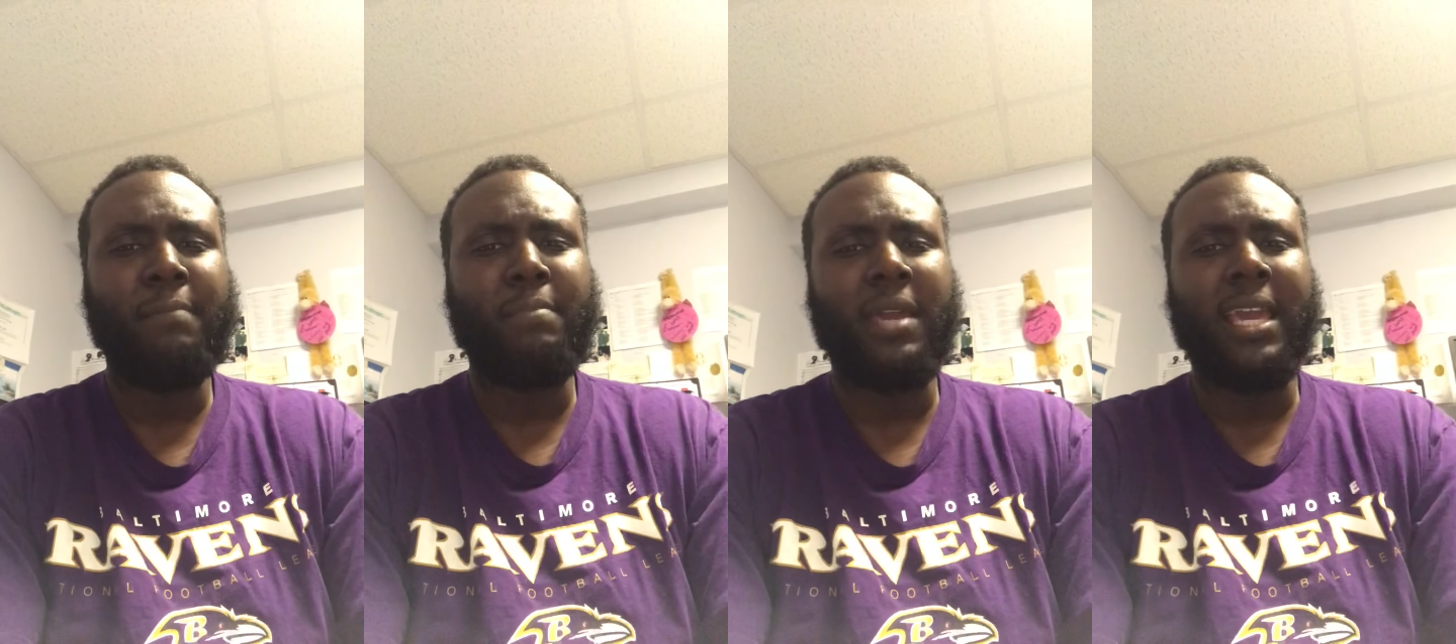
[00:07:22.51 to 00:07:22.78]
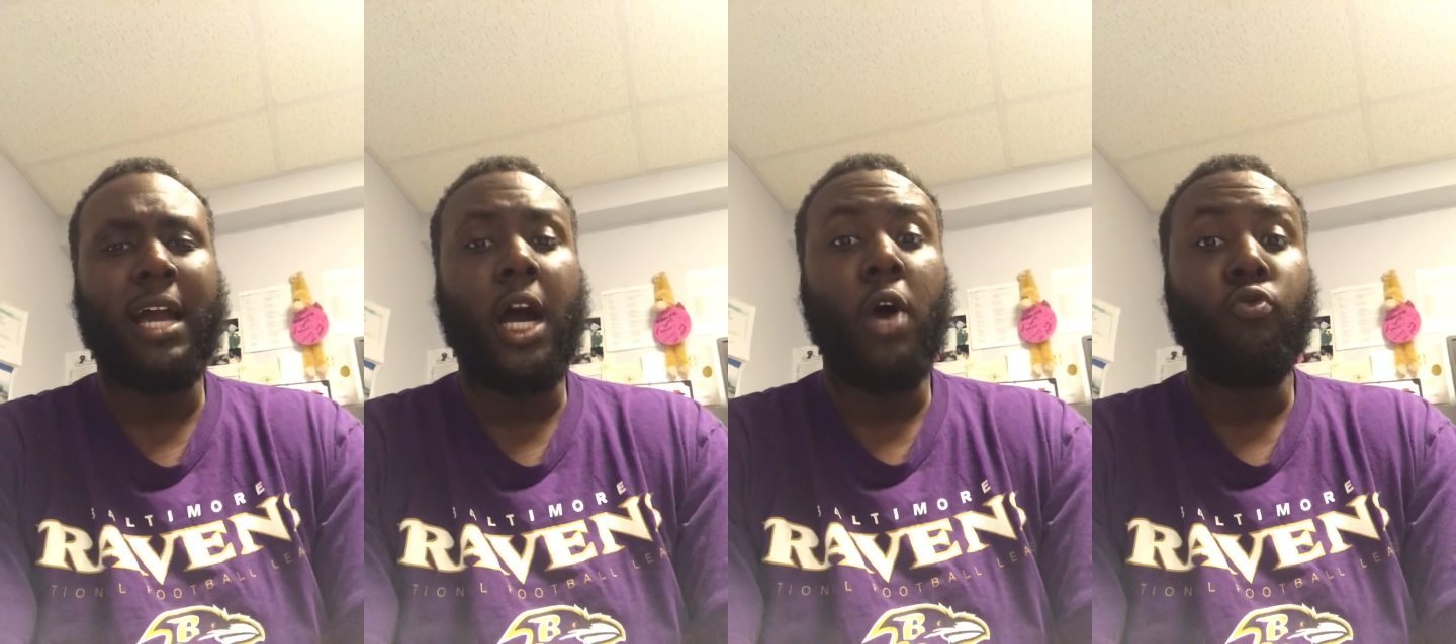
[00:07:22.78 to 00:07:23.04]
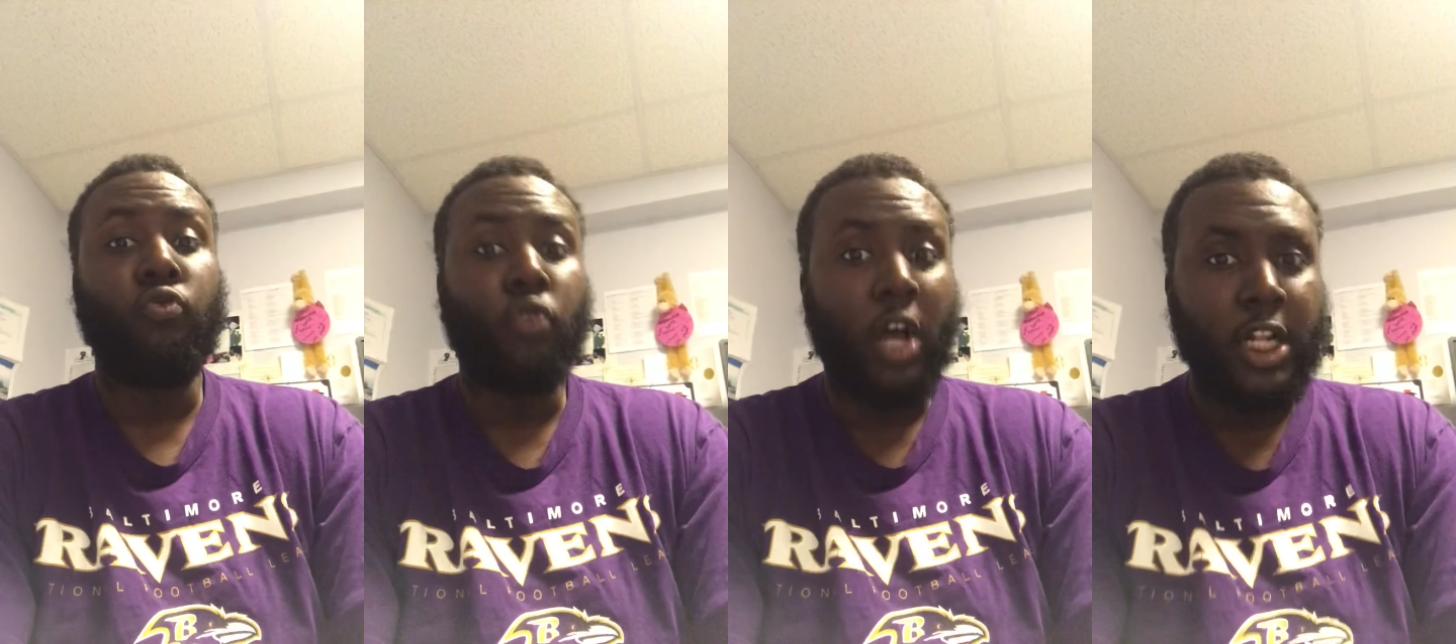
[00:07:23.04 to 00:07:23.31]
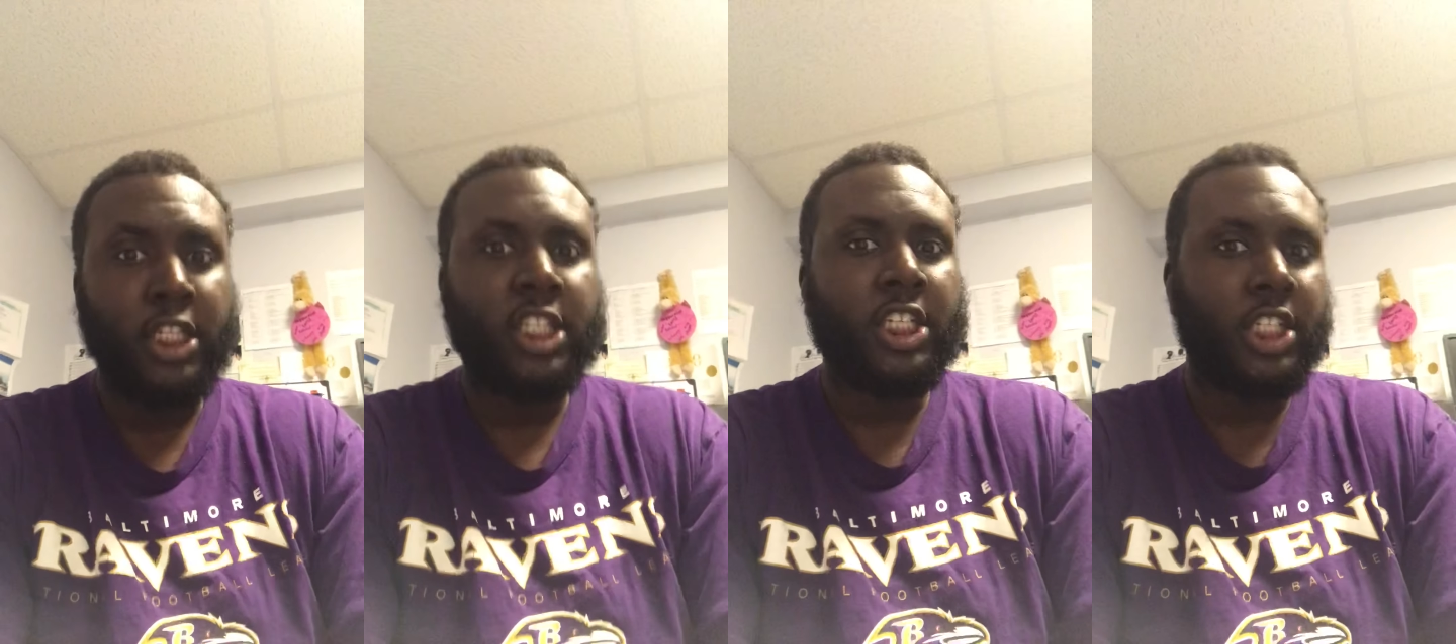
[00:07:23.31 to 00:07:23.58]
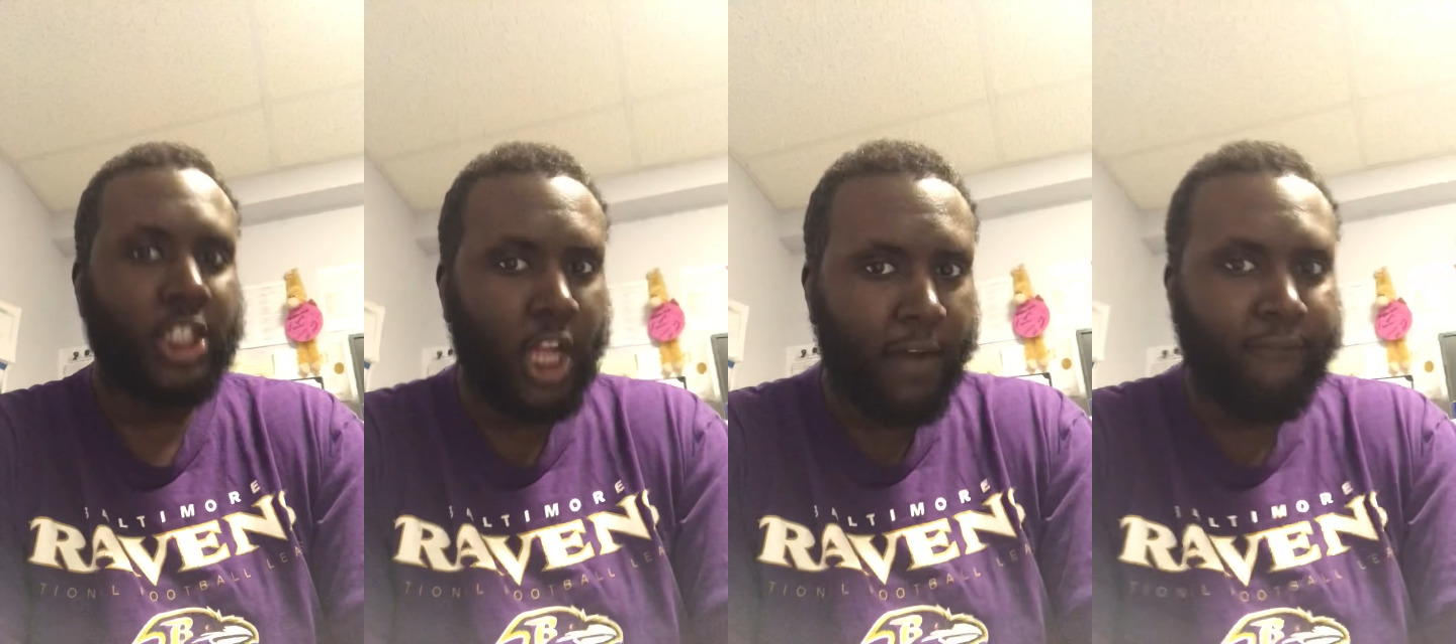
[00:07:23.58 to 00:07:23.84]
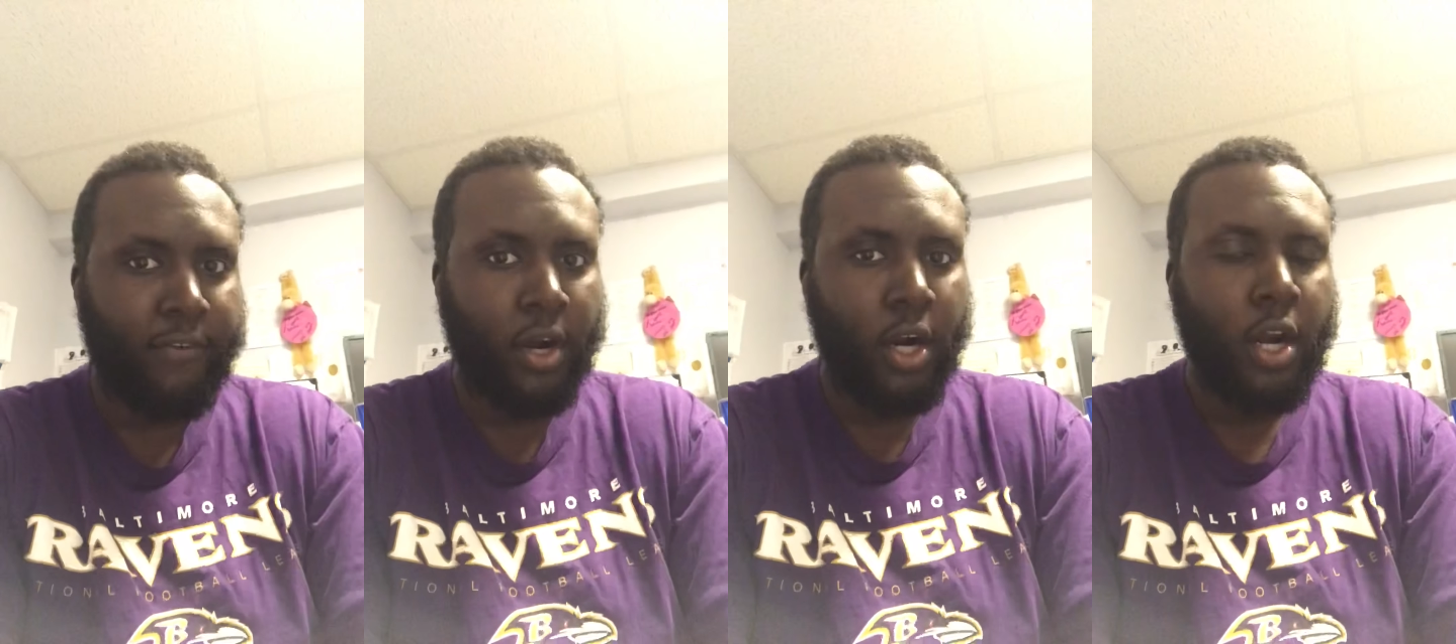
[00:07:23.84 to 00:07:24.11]
be a run
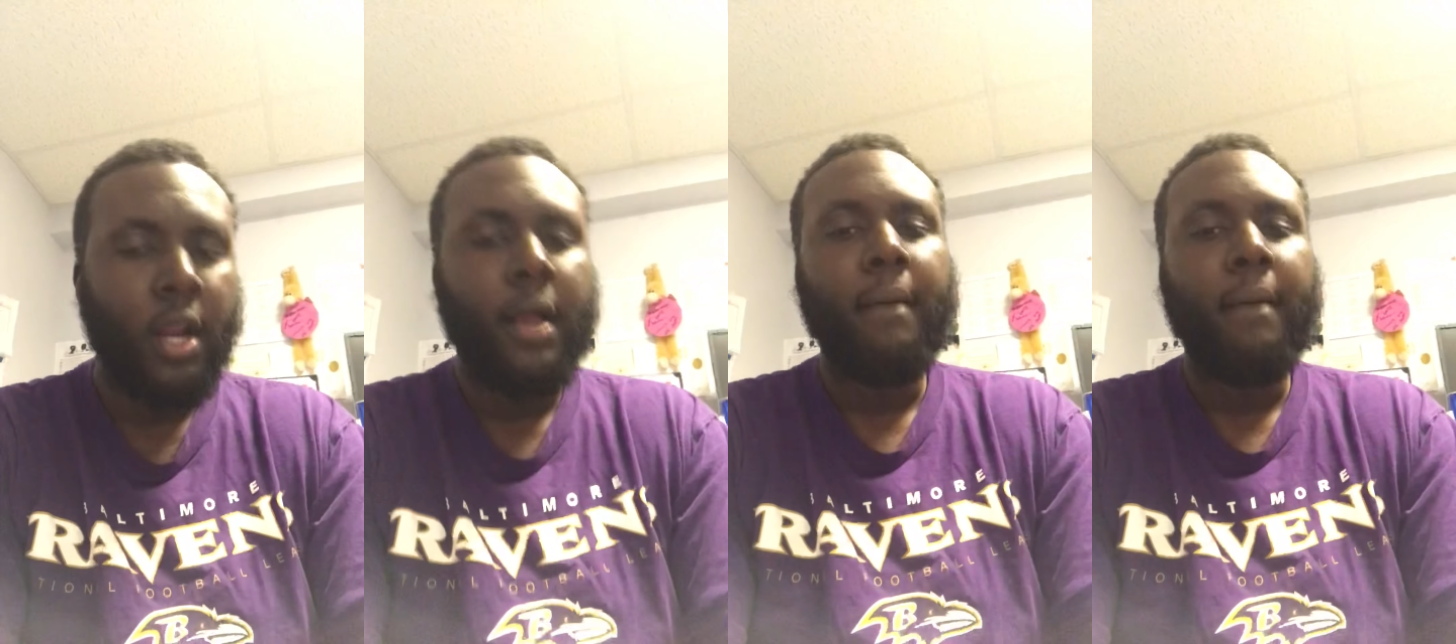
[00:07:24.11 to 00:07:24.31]
stuffer,